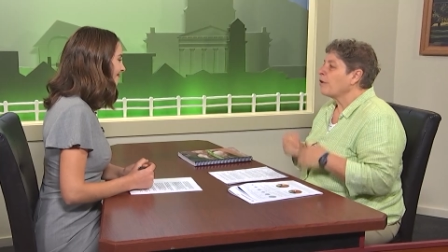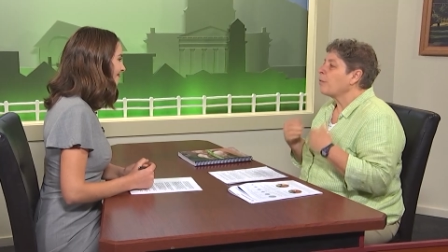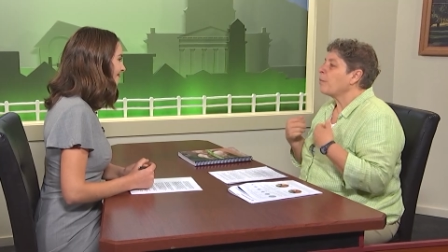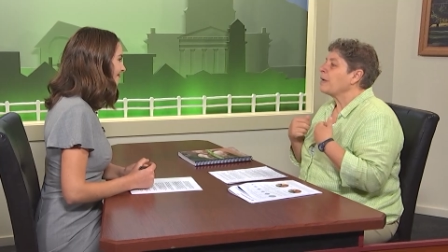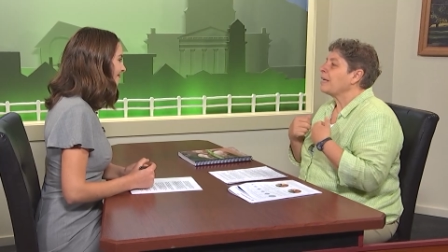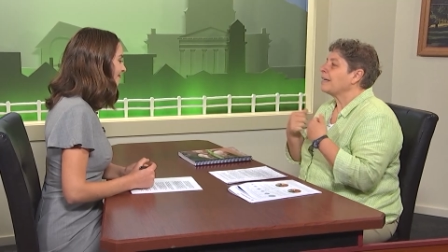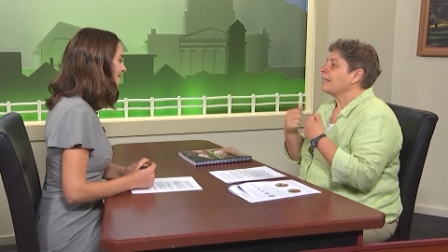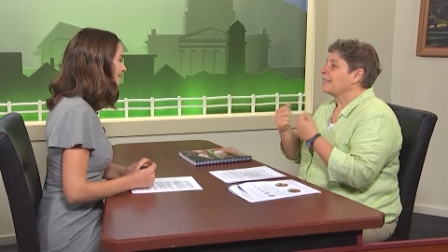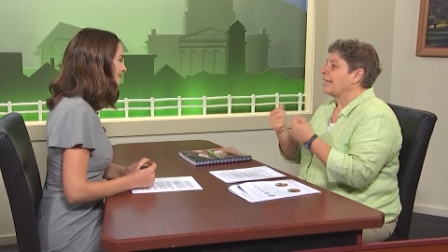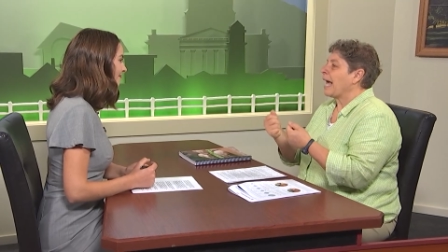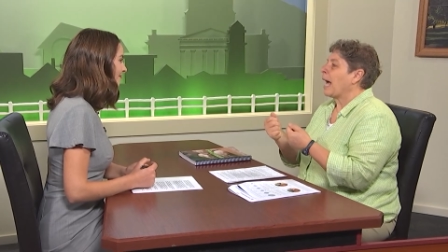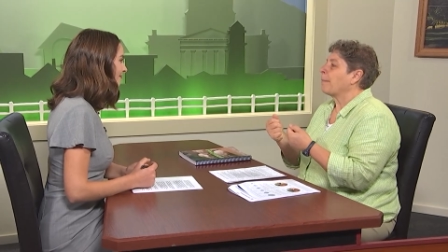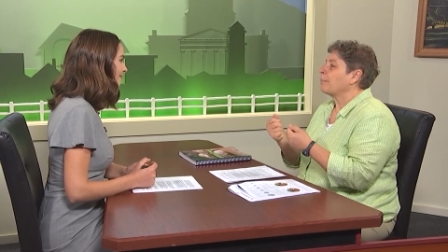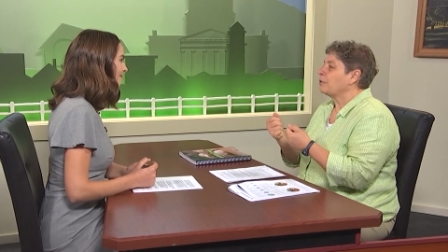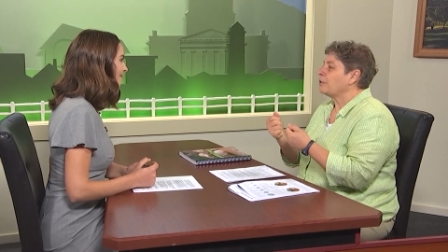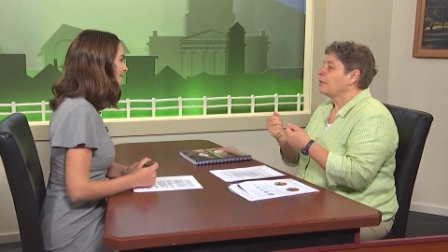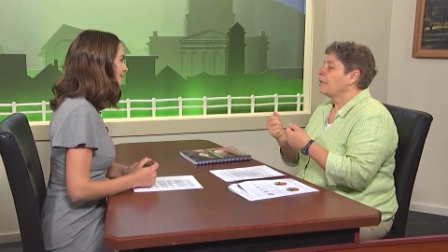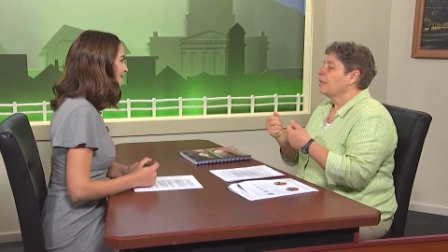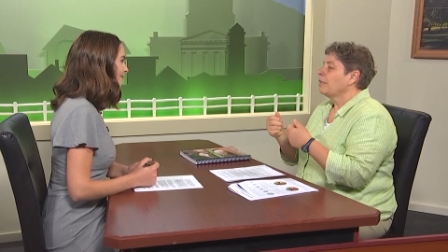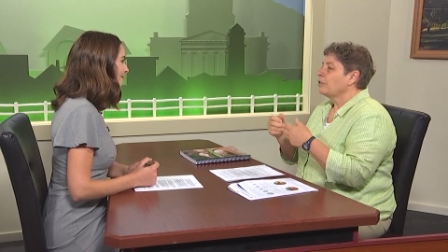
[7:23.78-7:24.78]
do we
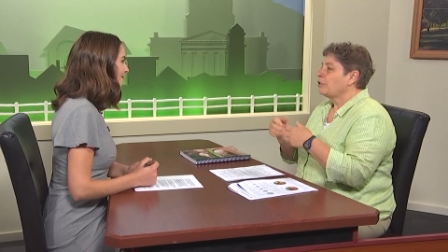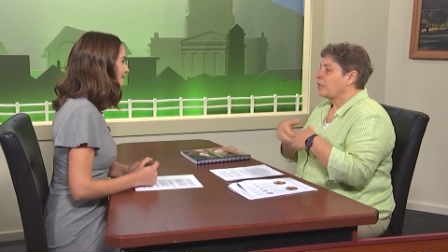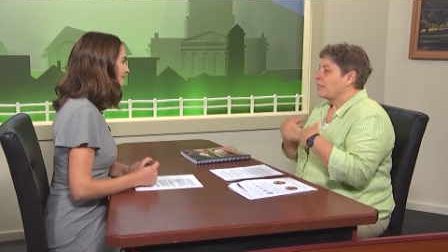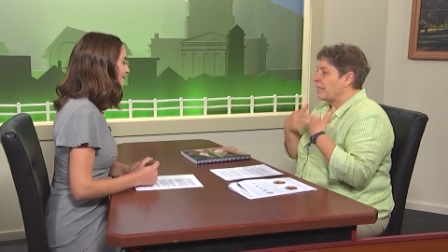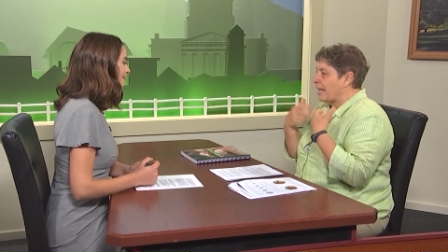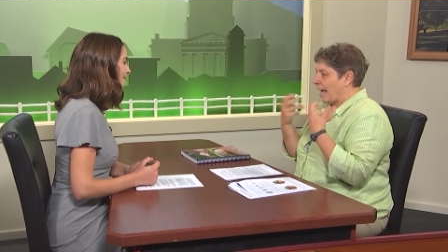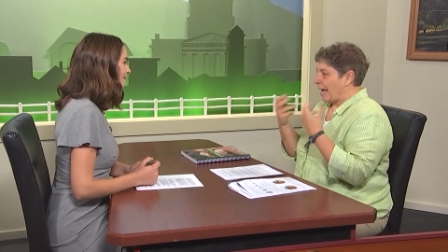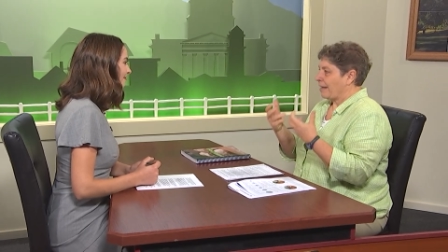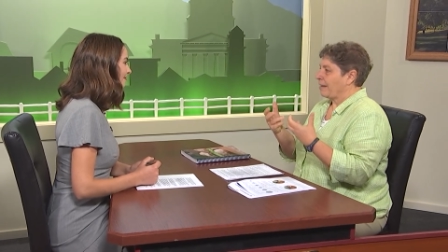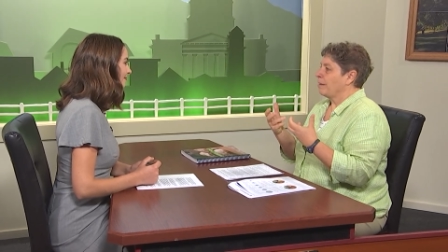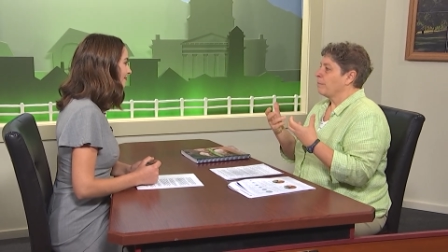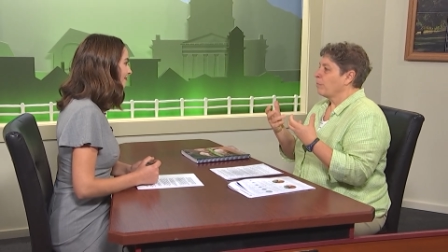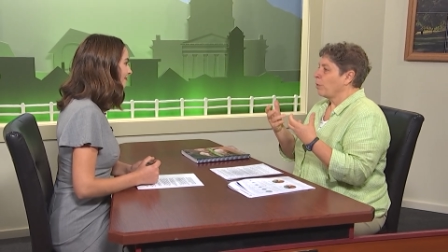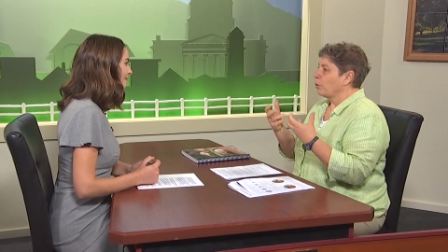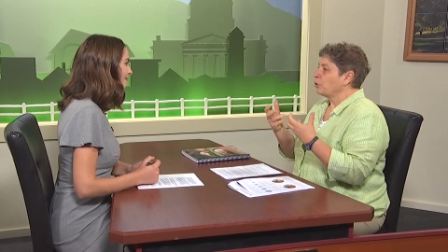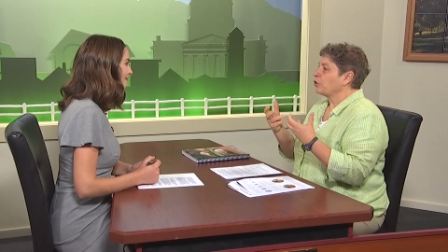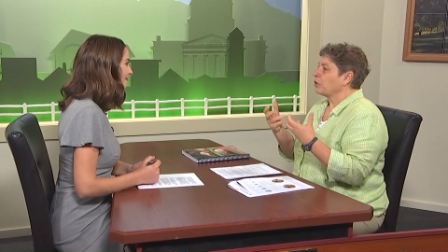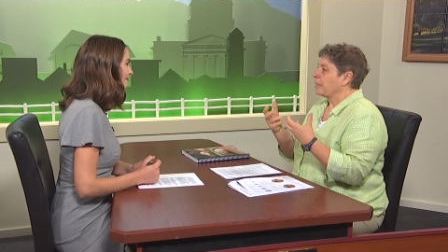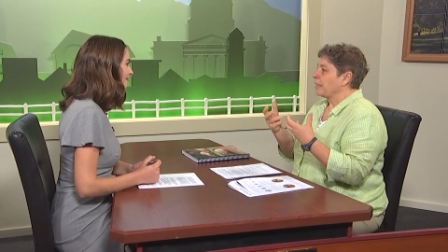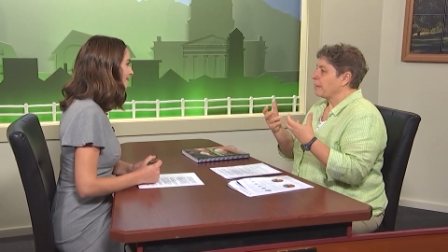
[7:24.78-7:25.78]
adapt to that
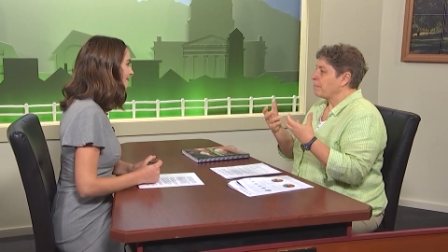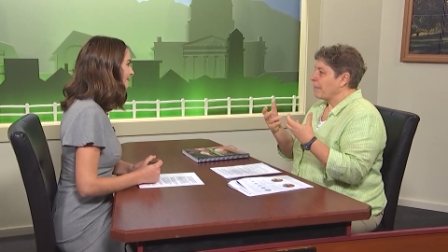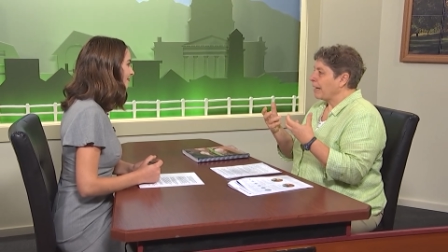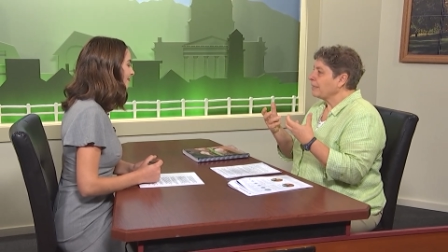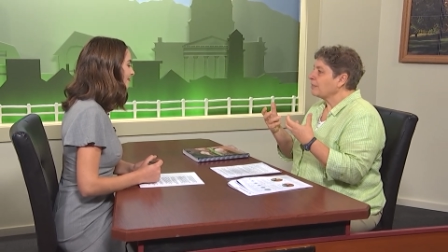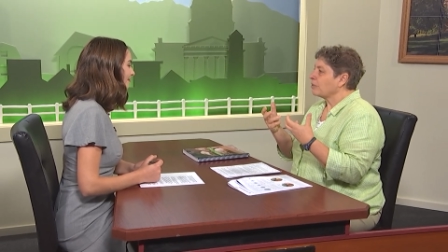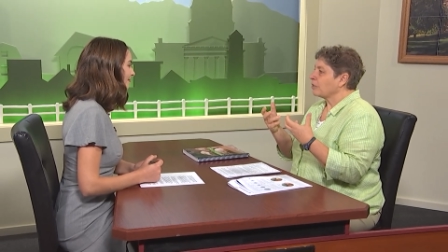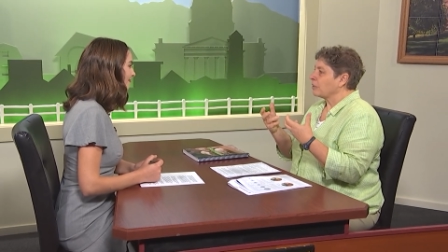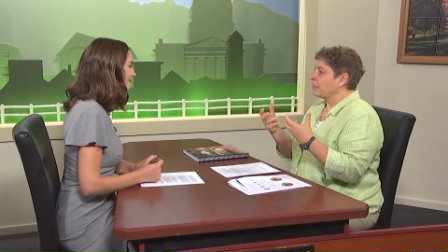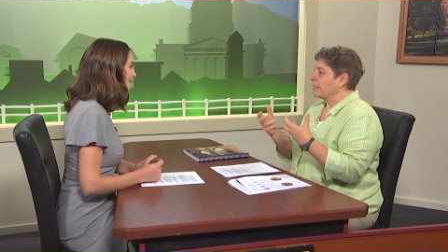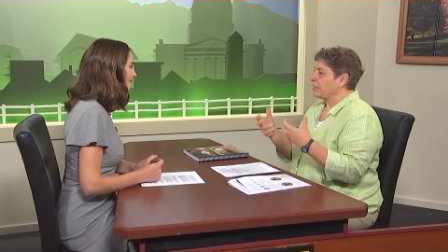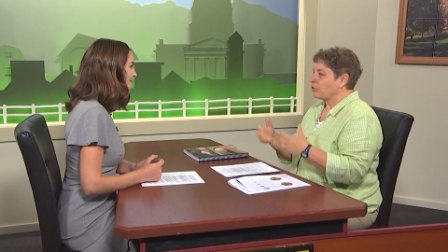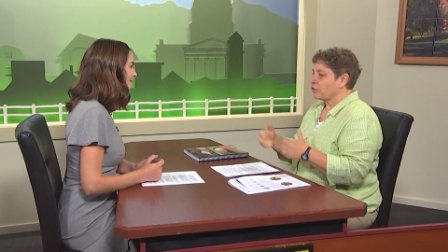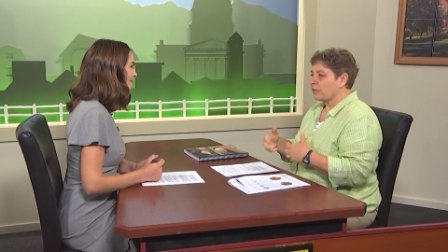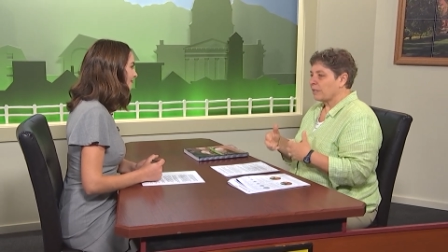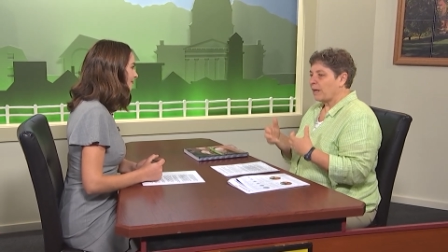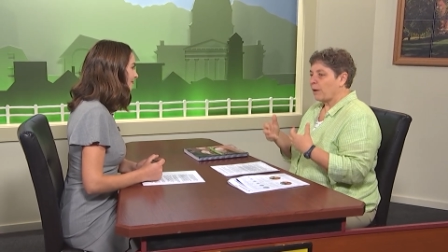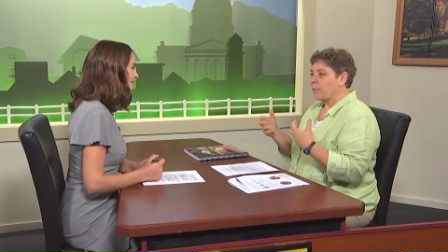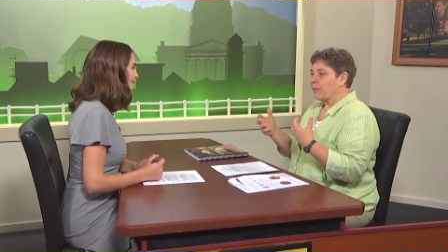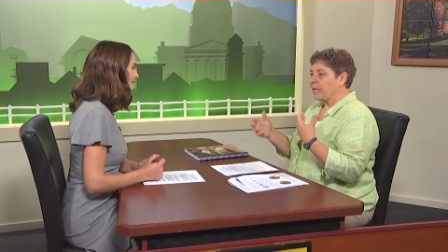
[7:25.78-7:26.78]
emotionally and mentally so that